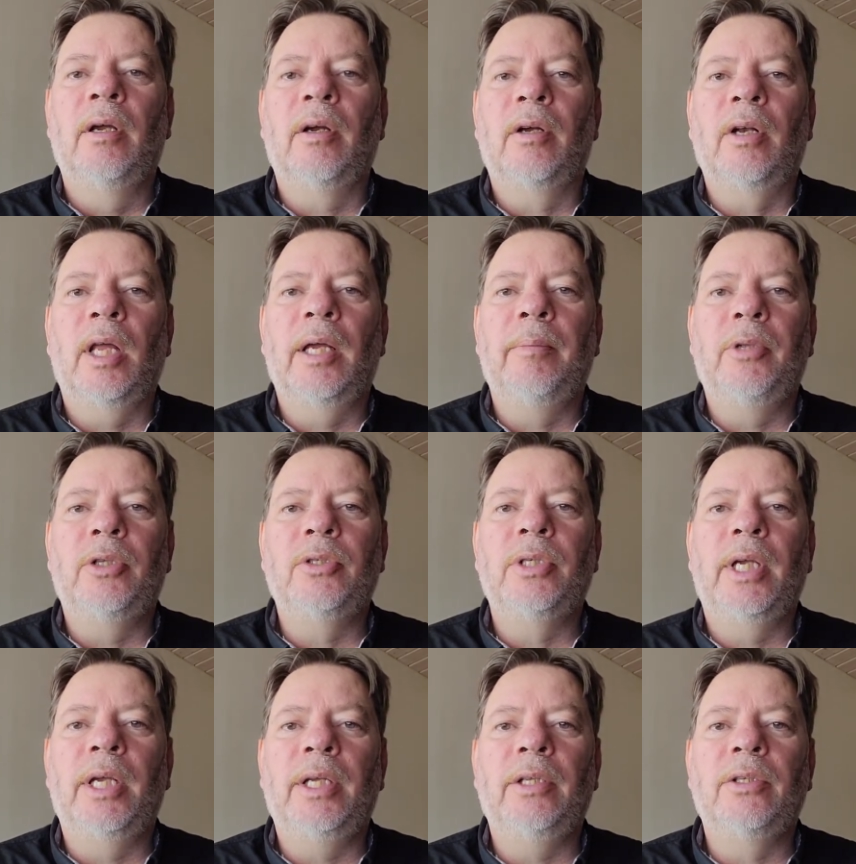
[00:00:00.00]
climate
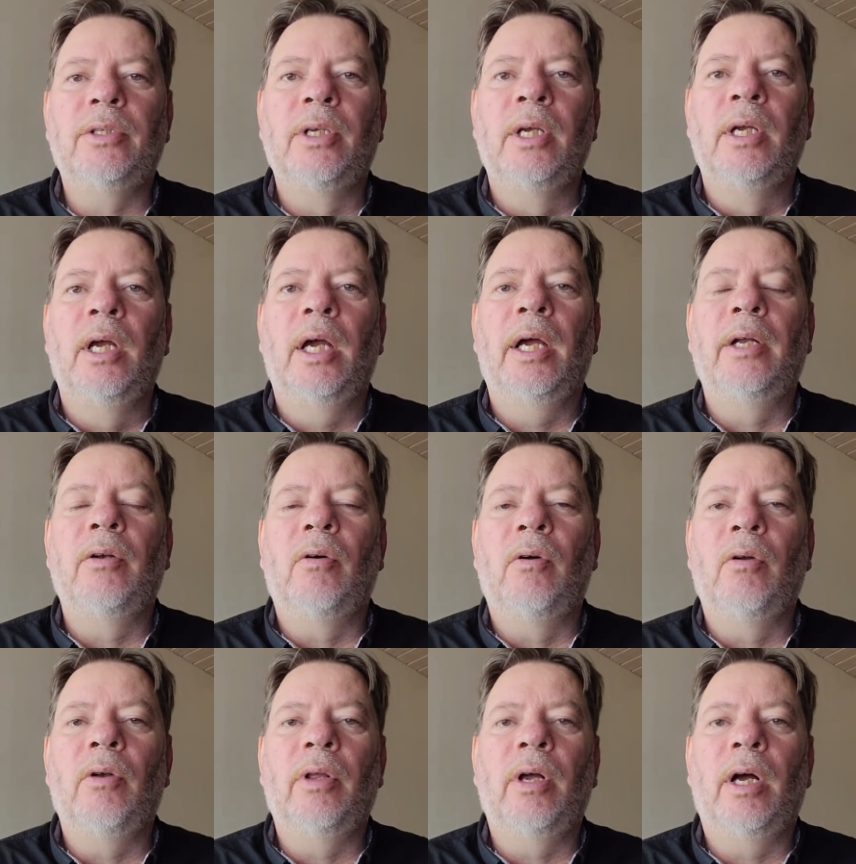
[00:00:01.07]
change and
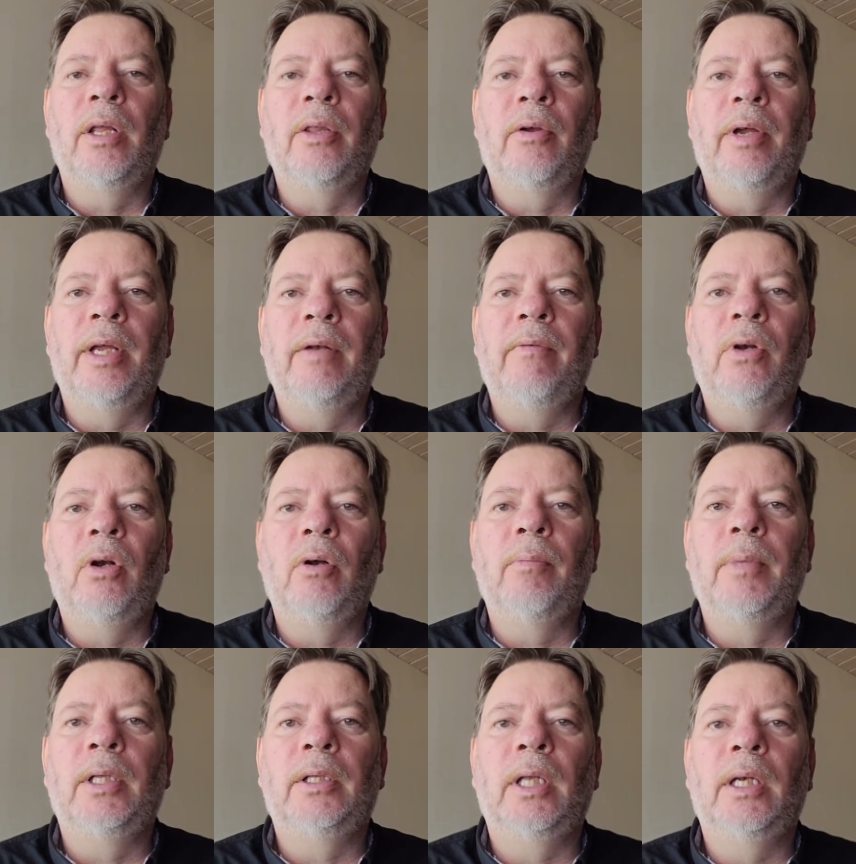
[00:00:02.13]
all other
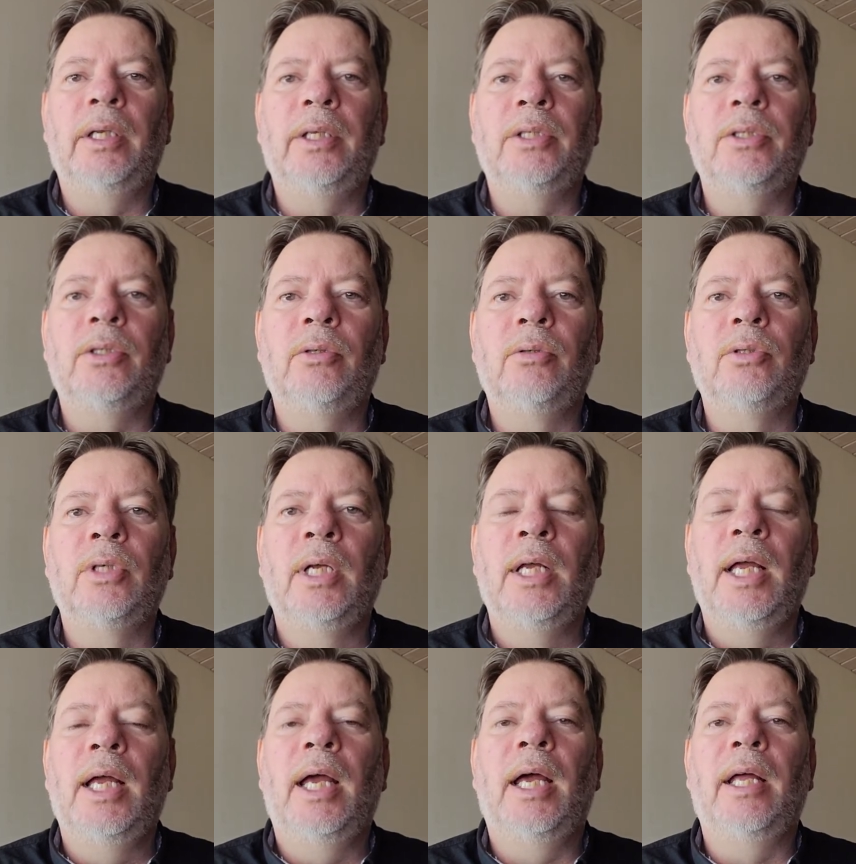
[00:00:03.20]
environmental issues,
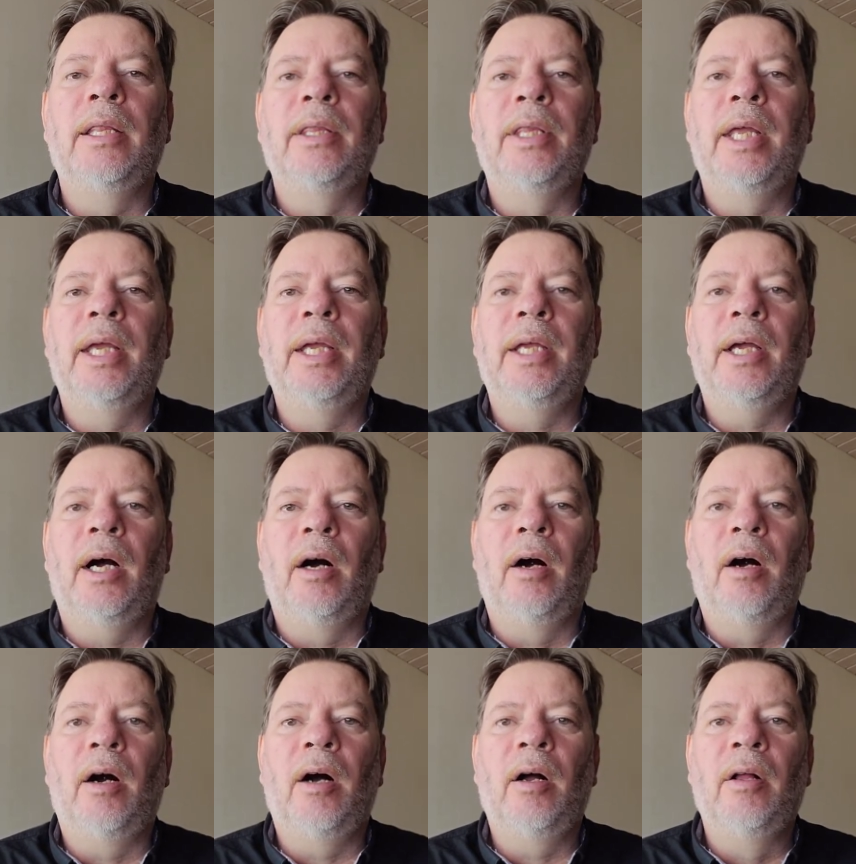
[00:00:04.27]
and they
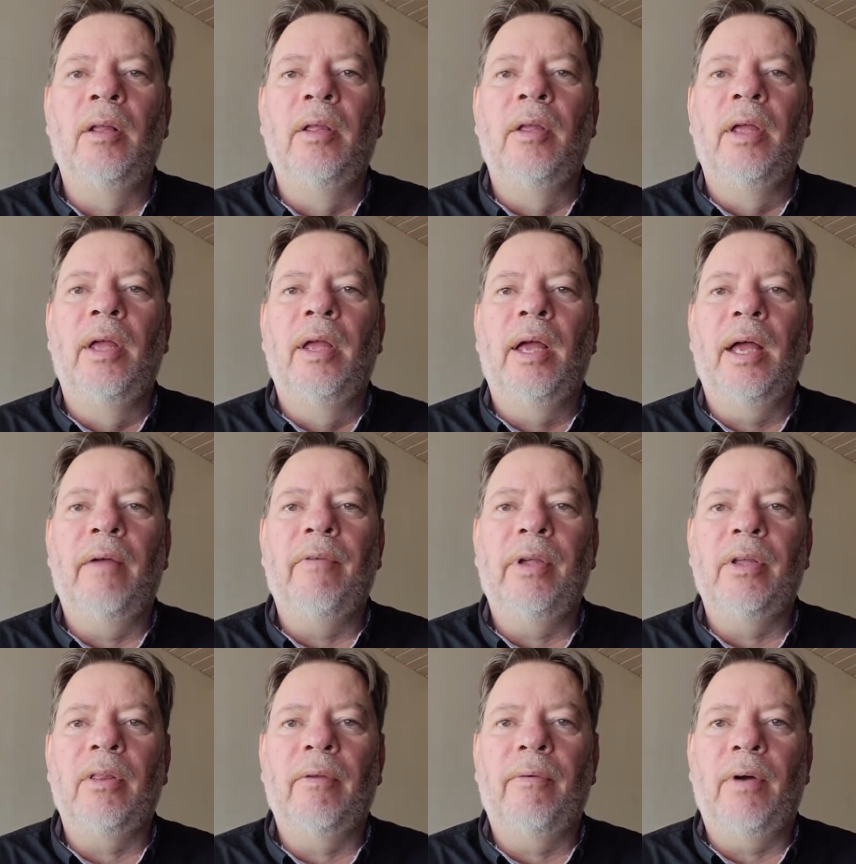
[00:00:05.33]
are
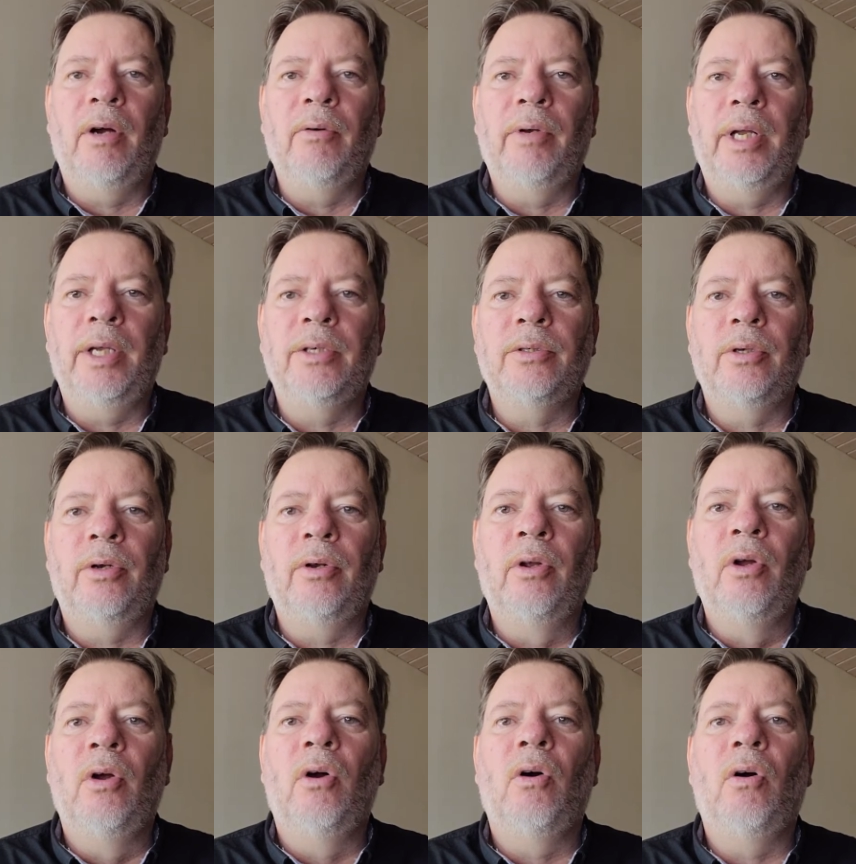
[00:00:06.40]
having the foundation
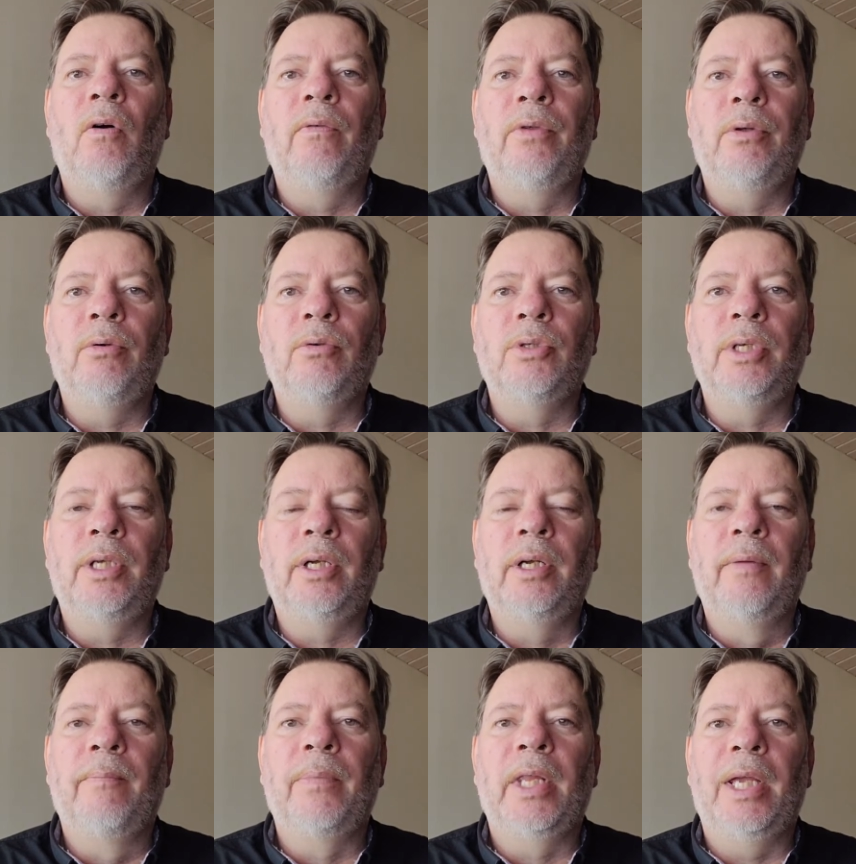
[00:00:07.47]
of using
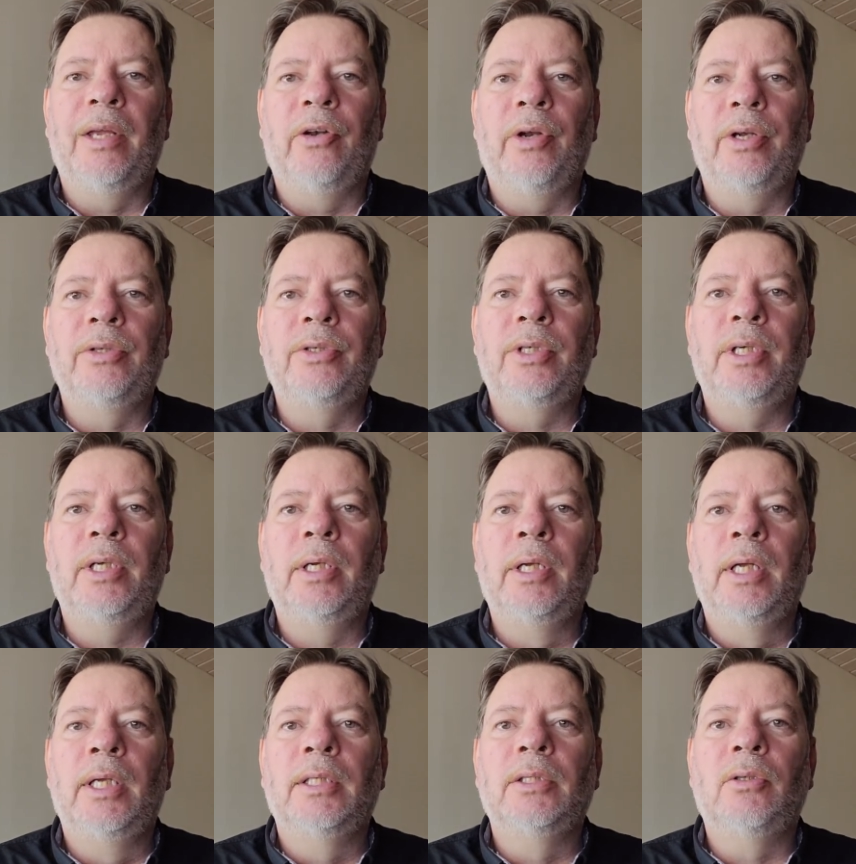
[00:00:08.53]
energy.
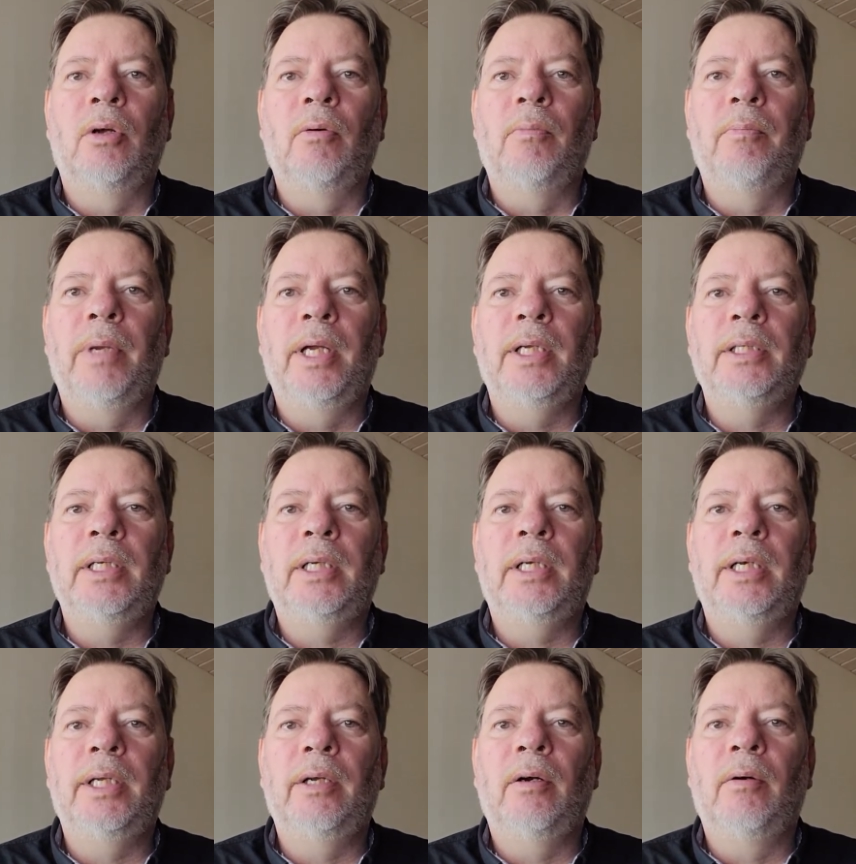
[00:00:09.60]
So
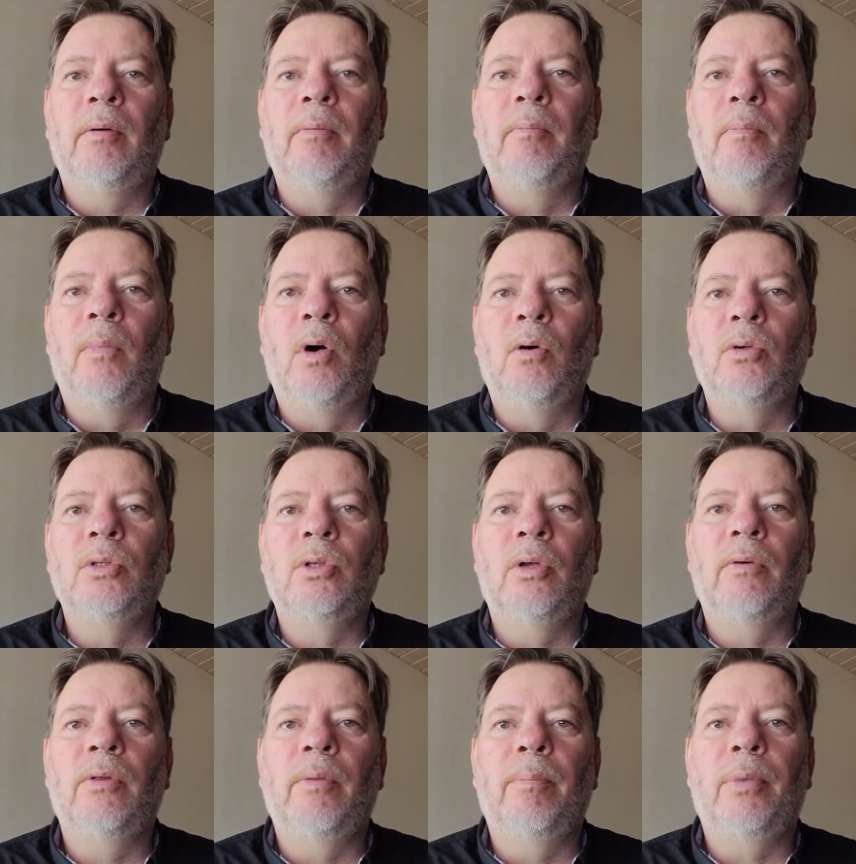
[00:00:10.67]
basically most
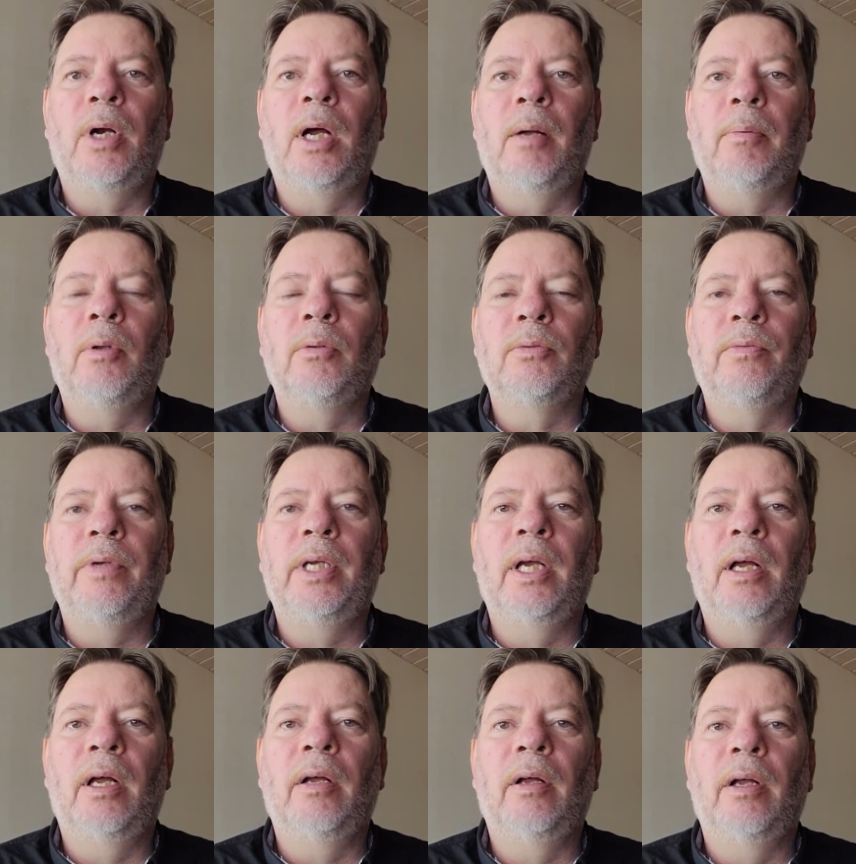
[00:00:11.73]
of the problems we
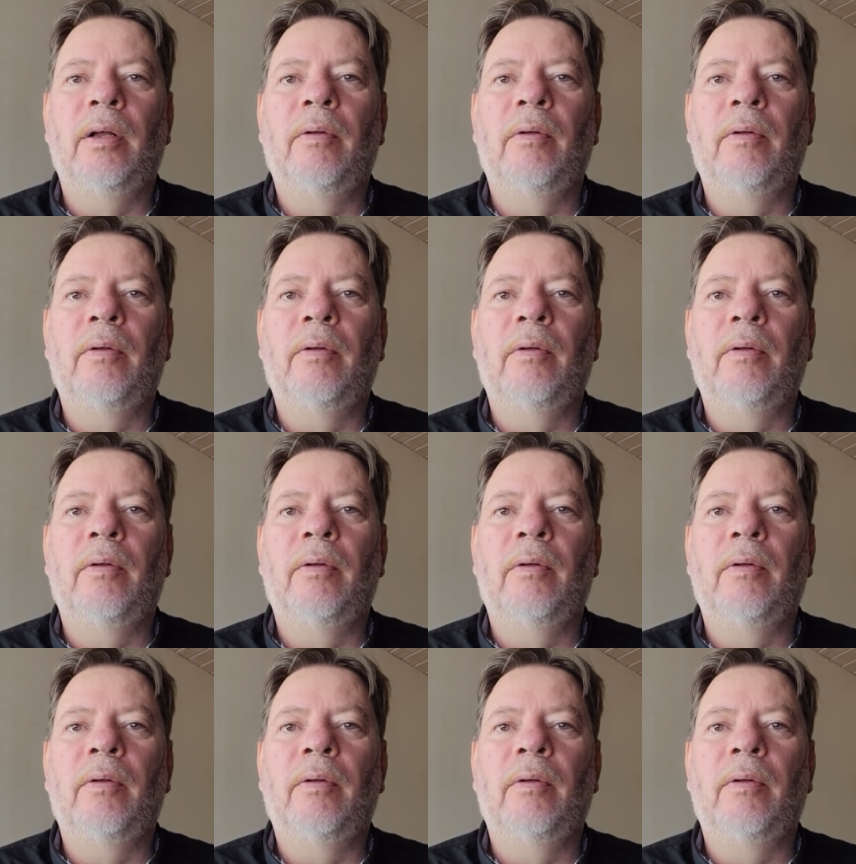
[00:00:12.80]
are,